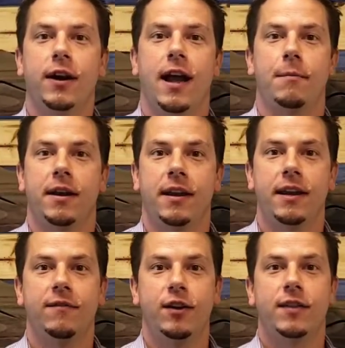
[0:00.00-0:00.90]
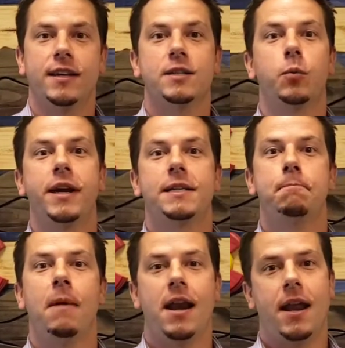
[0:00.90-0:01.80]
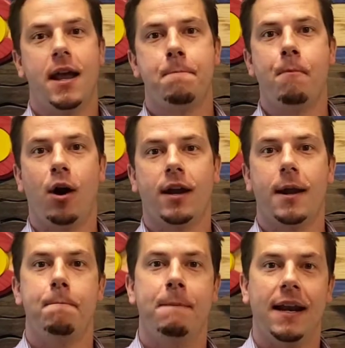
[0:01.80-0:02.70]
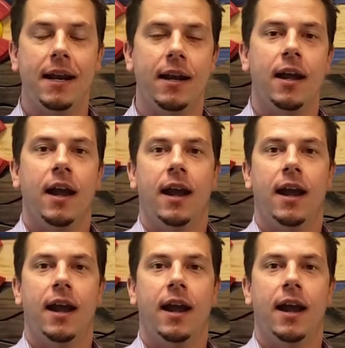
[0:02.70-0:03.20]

and I'm going to give you this week's Monday Market Minute.